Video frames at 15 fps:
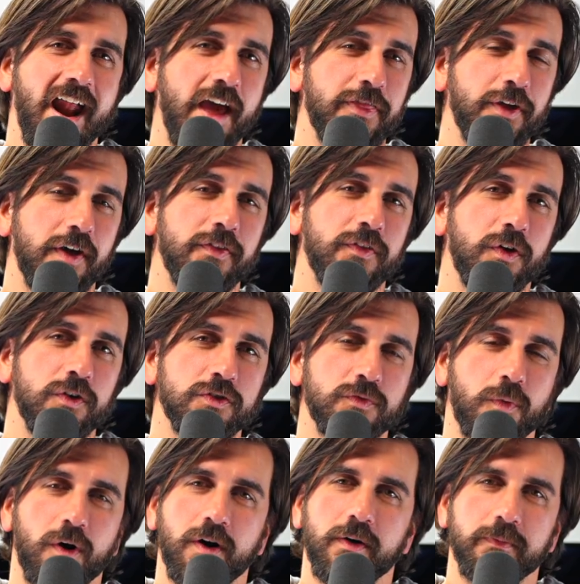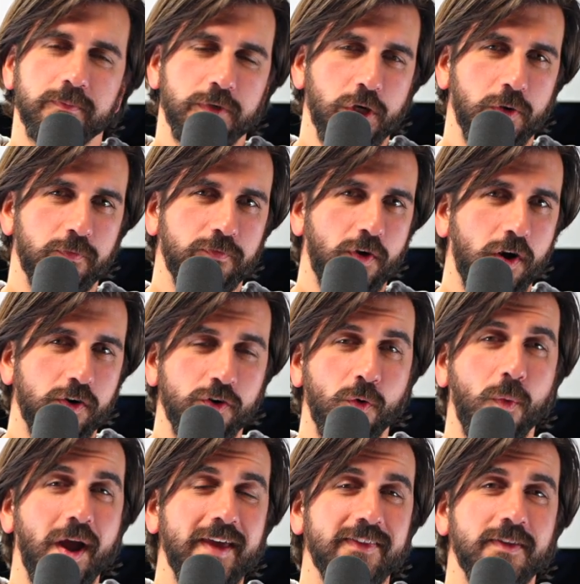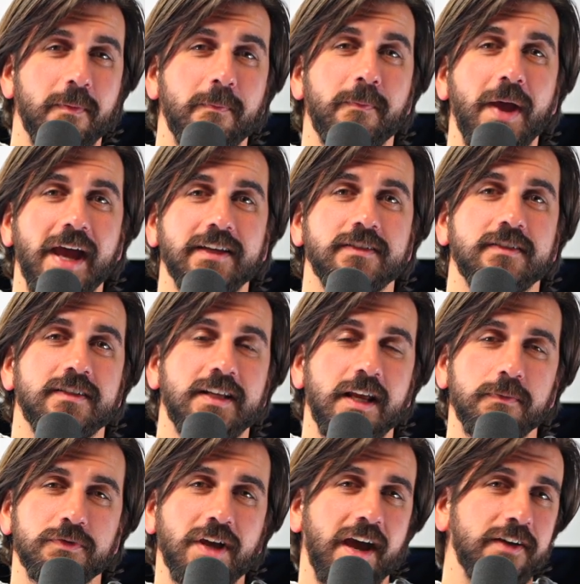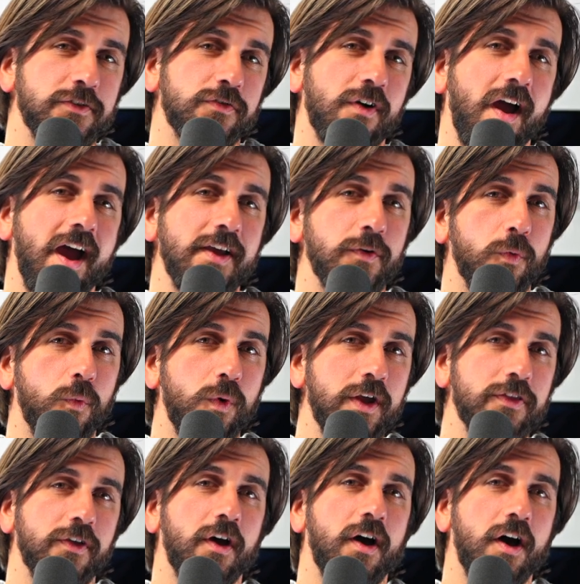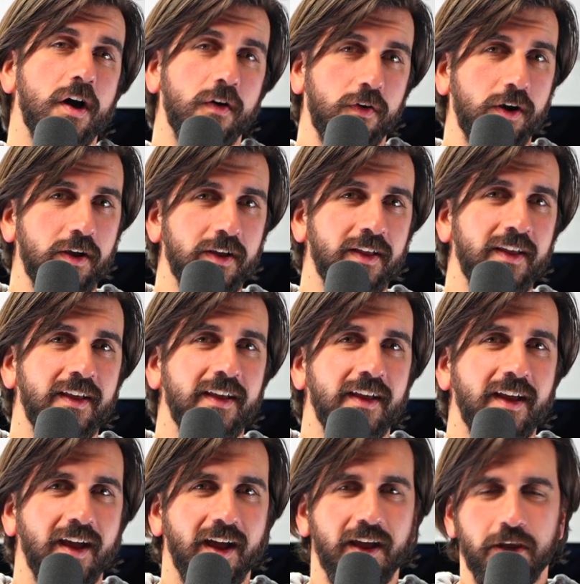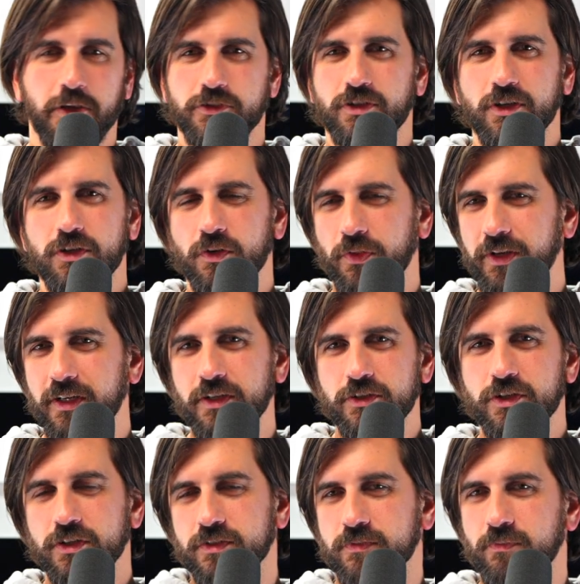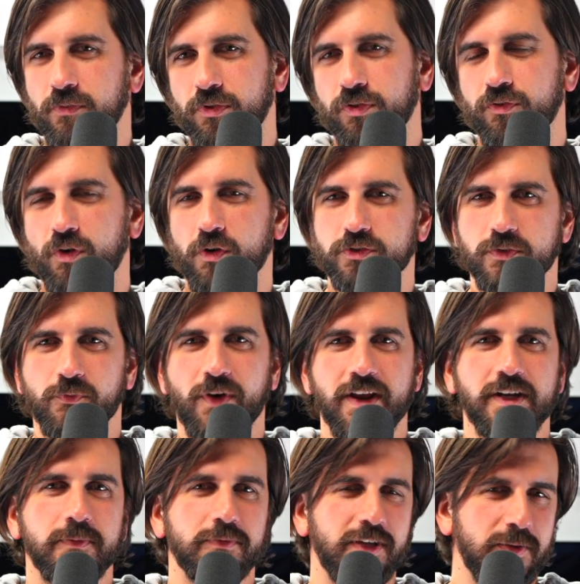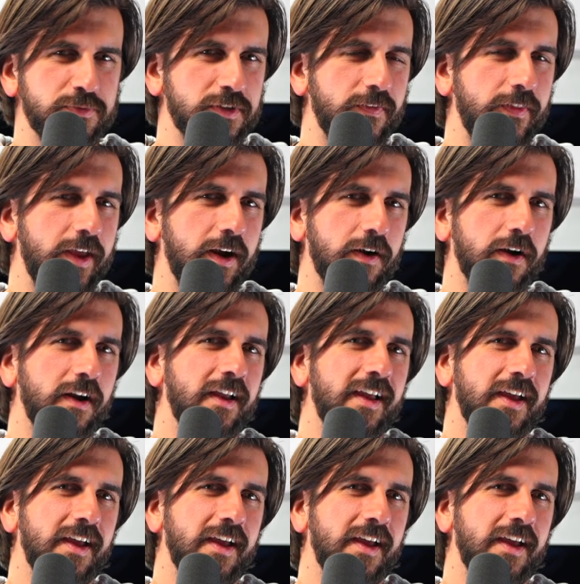I thought those were, far and away the best tips I tried with Aura. So, they didn't just throw some random tips in there.